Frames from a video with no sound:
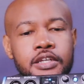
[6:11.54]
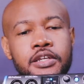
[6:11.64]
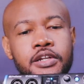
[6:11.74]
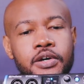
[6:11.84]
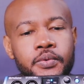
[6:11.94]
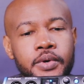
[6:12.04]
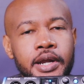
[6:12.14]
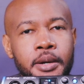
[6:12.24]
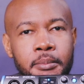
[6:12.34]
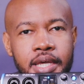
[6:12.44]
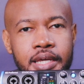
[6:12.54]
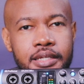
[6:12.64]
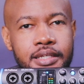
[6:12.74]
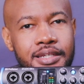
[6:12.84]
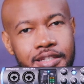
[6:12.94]
you know, where I'm
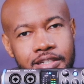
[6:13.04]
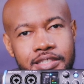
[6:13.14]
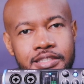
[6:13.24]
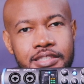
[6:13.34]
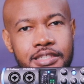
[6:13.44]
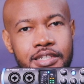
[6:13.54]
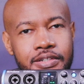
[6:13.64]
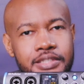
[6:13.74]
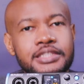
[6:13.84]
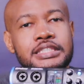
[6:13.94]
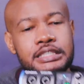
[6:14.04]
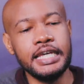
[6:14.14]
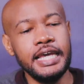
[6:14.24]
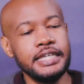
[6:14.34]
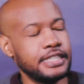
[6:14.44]
at, it's, you know, it
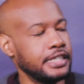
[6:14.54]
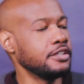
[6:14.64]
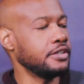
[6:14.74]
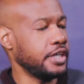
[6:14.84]
adds that little